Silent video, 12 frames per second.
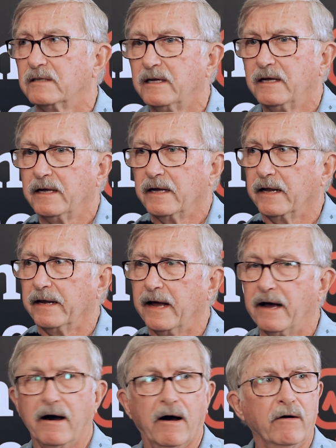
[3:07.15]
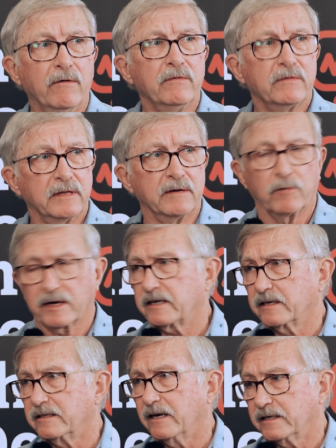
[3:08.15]
Mm-hmm. And now they
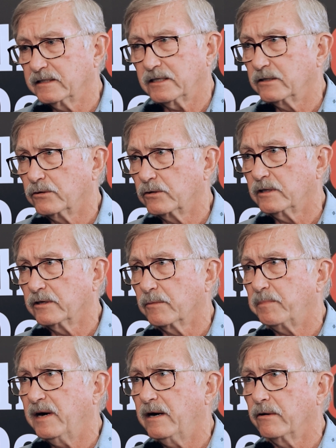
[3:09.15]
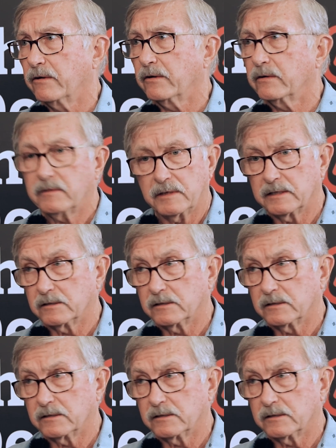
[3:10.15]
recognize that nuclear power